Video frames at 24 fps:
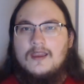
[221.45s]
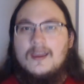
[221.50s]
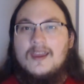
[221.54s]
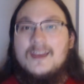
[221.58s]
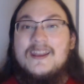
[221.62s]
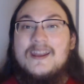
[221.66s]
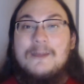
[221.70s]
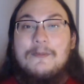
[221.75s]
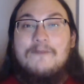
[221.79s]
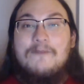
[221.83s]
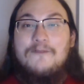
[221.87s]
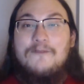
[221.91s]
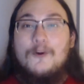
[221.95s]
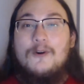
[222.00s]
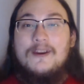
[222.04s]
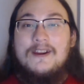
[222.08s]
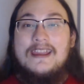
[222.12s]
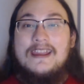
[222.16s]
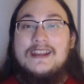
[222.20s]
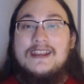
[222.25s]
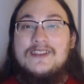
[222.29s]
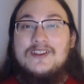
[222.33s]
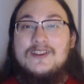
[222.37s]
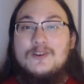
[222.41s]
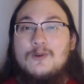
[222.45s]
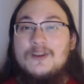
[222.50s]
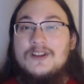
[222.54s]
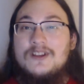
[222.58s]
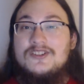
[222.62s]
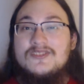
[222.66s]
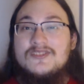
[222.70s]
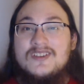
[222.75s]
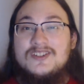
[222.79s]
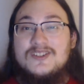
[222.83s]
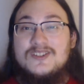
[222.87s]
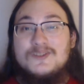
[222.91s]
Now, before I get into the
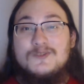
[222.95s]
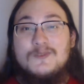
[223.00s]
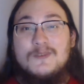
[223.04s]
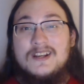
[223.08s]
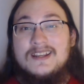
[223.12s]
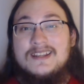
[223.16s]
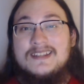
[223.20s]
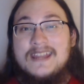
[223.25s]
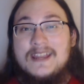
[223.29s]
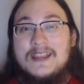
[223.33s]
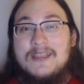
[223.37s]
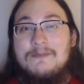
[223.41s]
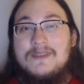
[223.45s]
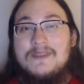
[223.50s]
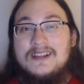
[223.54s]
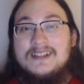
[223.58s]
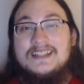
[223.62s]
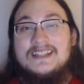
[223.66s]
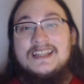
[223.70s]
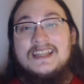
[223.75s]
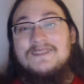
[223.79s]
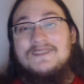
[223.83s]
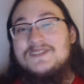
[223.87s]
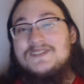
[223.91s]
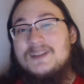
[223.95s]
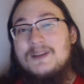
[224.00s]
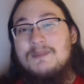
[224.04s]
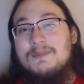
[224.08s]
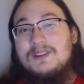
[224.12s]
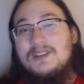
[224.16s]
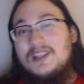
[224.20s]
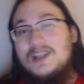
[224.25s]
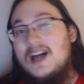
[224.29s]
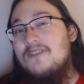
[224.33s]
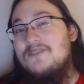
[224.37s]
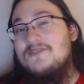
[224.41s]
questions, I just wanted to take a minute to give
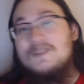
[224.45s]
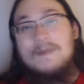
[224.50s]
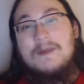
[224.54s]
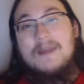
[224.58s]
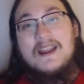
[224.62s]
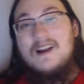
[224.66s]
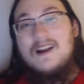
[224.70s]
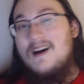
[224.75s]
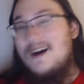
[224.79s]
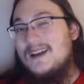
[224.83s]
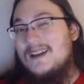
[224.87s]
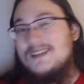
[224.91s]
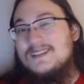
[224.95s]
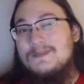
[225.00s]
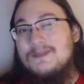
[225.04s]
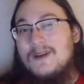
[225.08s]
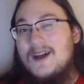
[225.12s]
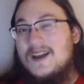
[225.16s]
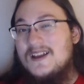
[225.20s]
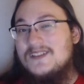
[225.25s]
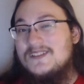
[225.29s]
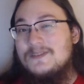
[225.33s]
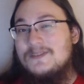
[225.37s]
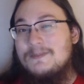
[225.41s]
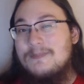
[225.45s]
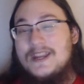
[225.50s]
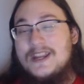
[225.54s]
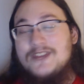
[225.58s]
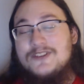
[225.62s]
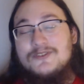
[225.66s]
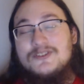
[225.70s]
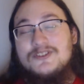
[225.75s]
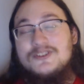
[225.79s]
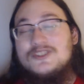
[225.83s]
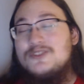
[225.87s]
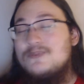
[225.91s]
some love to my awesome
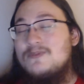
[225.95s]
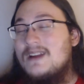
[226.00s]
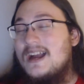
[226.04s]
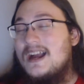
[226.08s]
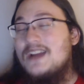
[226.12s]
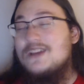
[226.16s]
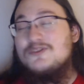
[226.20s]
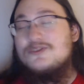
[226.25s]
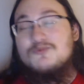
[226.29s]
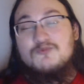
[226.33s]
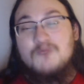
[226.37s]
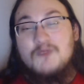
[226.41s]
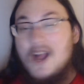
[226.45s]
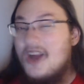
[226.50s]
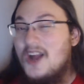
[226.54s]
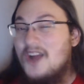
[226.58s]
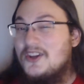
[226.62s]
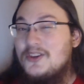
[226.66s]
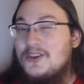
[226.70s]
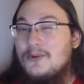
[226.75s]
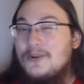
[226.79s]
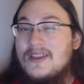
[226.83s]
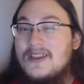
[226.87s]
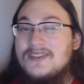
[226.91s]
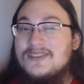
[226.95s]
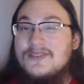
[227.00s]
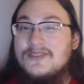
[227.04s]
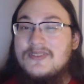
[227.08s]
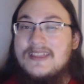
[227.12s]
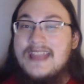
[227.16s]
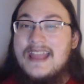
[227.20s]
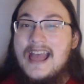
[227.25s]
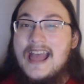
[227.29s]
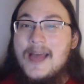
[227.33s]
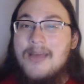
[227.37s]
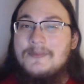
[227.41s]
patrons. You guys rock. You guys are
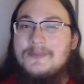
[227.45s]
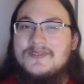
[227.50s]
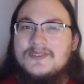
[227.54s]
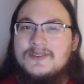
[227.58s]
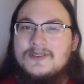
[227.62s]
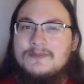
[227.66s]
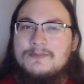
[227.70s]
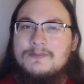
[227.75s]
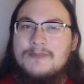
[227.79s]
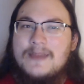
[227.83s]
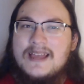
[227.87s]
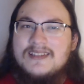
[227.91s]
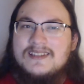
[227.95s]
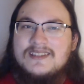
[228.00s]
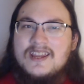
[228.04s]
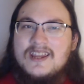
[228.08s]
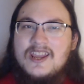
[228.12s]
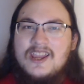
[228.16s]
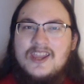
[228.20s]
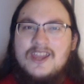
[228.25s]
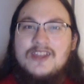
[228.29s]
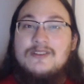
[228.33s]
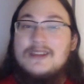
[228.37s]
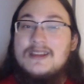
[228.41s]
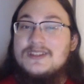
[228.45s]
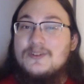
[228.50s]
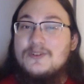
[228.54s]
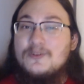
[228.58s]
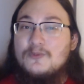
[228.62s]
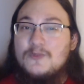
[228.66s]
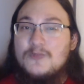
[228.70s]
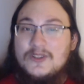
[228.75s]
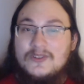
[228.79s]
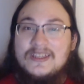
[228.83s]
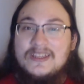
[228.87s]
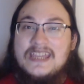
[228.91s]
the absolute best, and you guys are
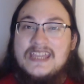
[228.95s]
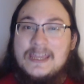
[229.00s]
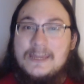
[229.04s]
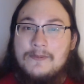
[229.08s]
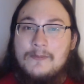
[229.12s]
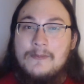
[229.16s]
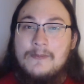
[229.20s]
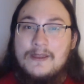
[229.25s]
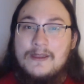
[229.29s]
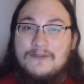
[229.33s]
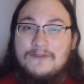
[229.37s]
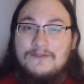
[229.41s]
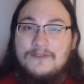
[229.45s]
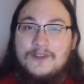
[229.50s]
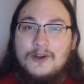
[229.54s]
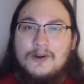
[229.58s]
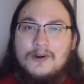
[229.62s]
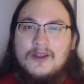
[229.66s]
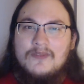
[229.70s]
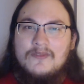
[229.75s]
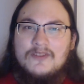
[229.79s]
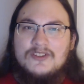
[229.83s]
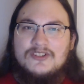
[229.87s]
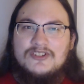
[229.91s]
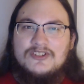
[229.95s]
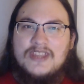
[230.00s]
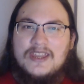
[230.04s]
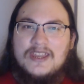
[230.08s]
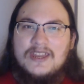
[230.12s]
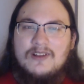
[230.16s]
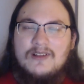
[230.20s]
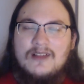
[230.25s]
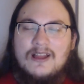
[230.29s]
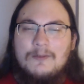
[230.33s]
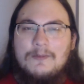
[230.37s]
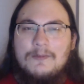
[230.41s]
really keeping me afloat on this
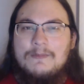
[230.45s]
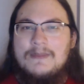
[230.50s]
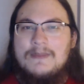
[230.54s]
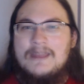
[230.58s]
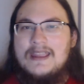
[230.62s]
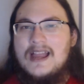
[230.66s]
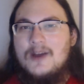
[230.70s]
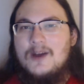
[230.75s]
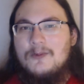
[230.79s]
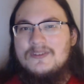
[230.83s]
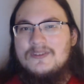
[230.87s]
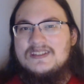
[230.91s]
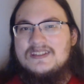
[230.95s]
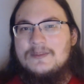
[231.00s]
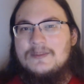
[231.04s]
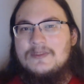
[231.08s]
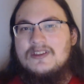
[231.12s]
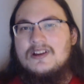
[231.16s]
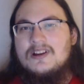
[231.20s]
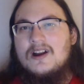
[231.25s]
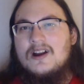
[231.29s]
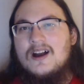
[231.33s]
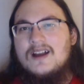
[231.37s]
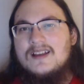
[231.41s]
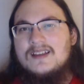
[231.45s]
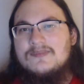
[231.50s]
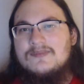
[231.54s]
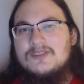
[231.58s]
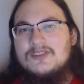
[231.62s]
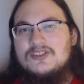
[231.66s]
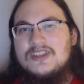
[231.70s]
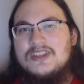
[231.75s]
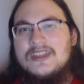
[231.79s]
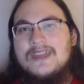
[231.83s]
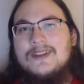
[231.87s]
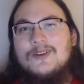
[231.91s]
channel, helping me out with some of the costs
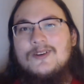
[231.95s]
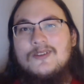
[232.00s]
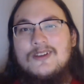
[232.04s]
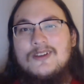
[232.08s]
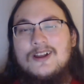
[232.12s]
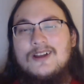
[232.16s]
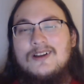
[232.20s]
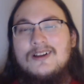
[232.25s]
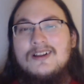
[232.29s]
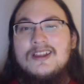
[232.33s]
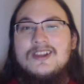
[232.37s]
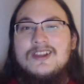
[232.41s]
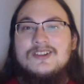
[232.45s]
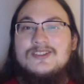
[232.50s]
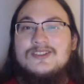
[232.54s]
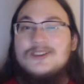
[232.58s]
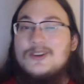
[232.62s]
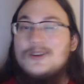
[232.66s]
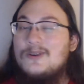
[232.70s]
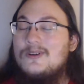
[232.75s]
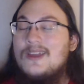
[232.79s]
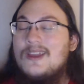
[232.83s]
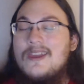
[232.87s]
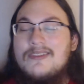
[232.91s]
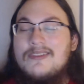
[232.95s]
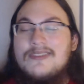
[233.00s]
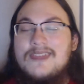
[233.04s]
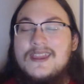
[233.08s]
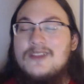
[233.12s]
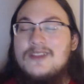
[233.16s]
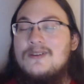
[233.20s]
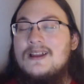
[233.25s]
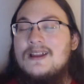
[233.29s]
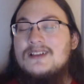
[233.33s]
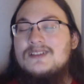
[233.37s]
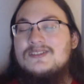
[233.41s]
of the channel and all. So
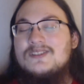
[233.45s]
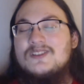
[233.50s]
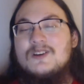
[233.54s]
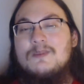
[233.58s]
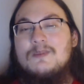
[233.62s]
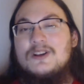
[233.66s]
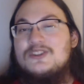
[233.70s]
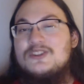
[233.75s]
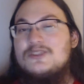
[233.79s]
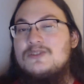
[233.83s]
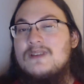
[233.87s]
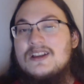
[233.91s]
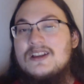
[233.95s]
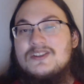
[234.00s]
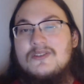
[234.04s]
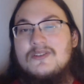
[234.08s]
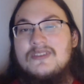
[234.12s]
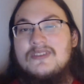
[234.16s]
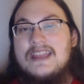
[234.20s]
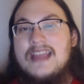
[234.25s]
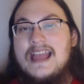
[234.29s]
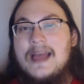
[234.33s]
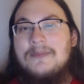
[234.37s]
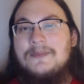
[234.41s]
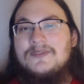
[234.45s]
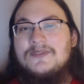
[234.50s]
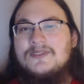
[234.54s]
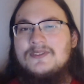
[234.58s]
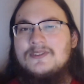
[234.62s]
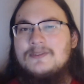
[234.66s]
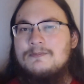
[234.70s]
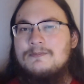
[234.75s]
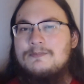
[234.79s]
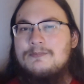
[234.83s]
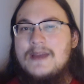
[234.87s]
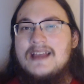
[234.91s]
thank you guys so much. You guys are the
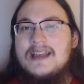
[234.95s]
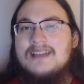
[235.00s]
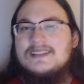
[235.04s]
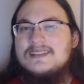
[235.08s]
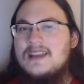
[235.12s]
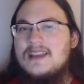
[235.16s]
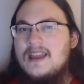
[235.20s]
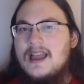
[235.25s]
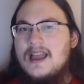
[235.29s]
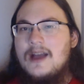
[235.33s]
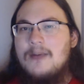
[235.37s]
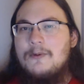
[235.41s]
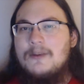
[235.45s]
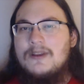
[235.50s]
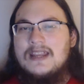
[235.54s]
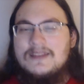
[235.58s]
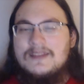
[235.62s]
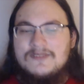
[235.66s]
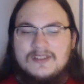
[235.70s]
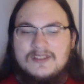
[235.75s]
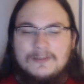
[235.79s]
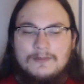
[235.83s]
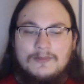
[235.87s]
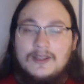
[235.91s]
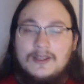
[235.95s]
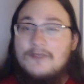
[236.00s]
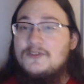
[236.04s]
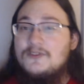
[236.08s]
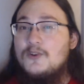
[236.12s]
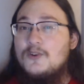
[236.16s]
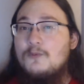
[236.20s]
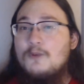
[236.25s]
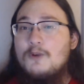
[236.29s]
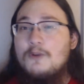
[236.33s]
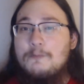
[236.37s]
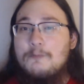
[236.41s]
absolute best. I want to give some love
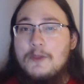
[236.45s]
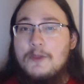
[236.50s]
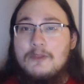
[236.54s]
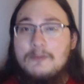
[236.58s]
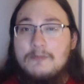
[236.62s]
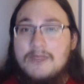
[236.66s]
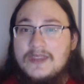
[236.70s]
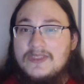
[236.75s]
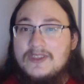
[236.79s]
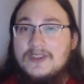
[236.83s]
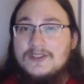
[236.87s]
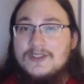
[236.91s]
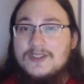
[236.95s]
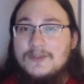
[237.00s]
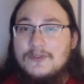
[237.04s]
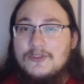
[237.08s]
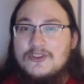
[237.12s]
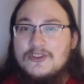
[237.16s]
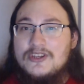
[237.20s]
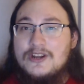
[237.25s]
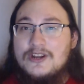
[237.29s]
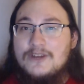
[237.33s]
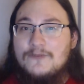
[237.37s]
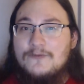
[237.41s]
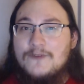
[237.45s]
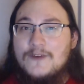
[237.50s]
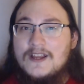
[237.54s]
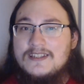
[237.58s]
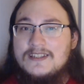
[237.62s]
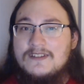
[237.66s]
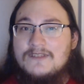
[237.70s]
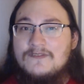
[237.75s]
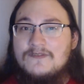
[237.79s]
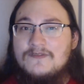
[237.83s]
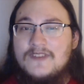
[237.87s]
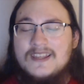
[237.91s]
to Wolf Brother Mythos over at the channel
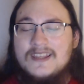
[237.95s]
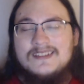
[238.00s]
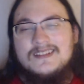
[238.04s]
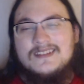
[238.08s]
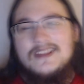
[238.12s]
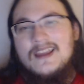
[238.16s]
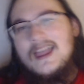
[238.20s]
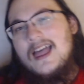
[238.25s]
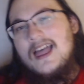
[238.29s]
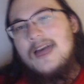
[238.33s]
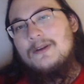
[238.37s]
Frost and Fist.